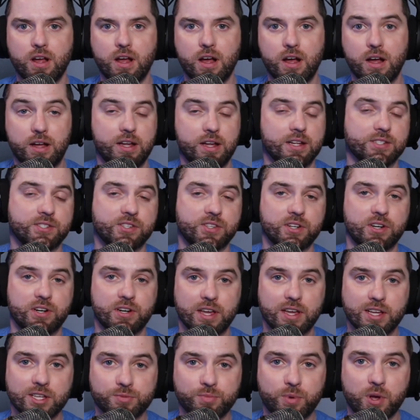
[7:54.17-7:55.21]
headset on
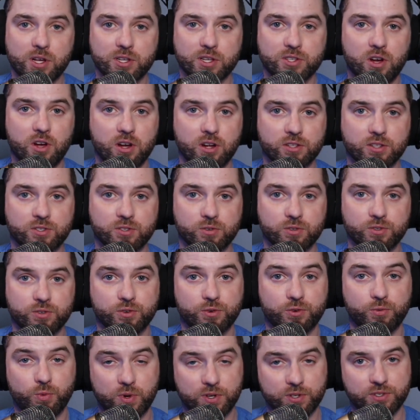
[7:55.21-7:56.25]
Xbox consoles
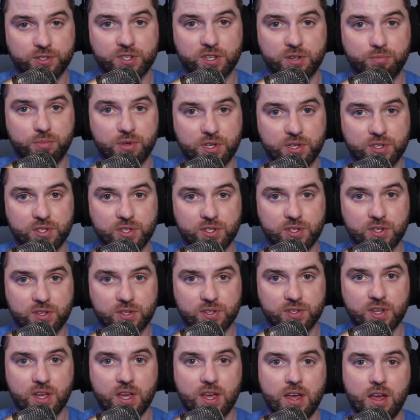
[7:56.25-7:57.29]
or Windows 10 PCs,